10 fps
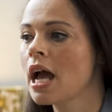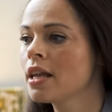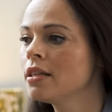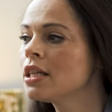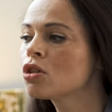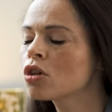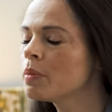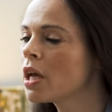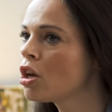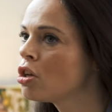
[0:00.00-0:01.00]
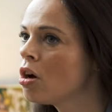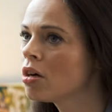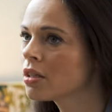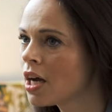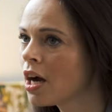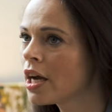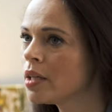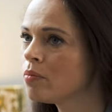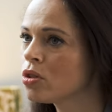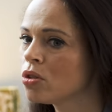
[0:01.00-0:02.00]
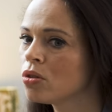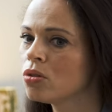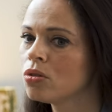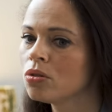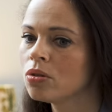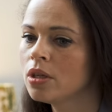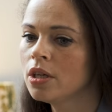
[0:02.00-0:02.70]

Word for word: And it took me a long time to